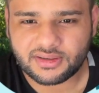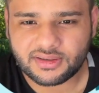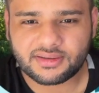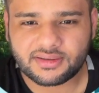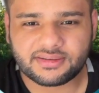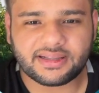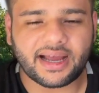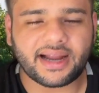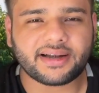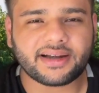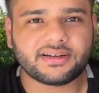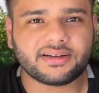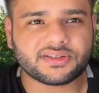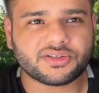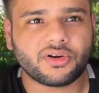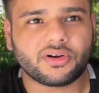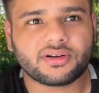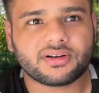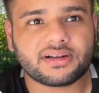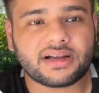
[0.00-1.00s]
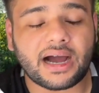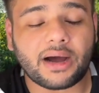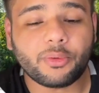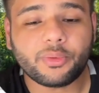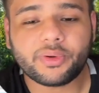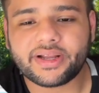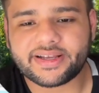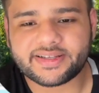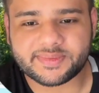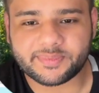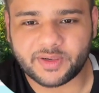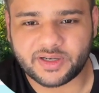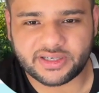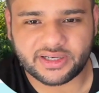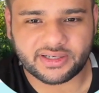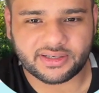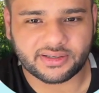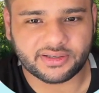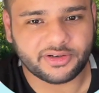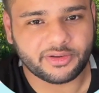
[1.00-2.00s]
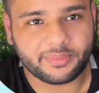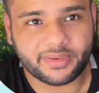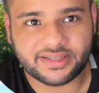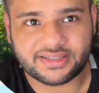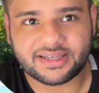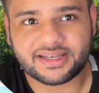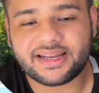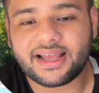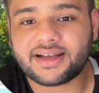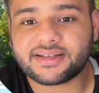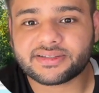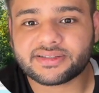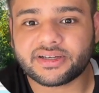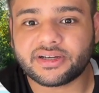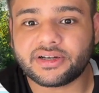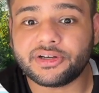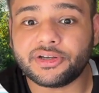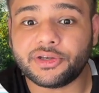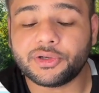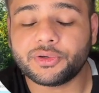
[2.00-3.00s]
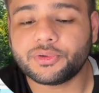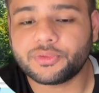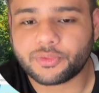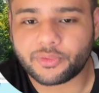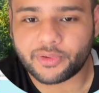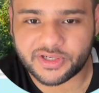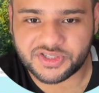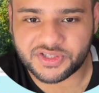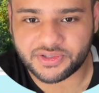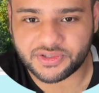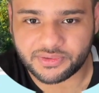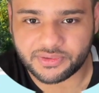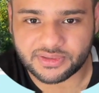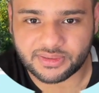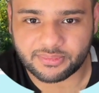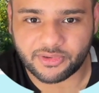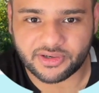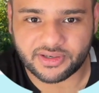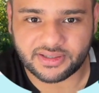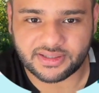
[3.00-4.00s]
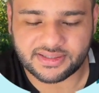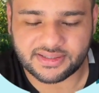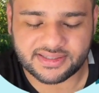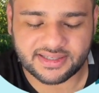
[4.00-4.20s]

That does not count as multi-turn. You're basically asking a new question to the model itself.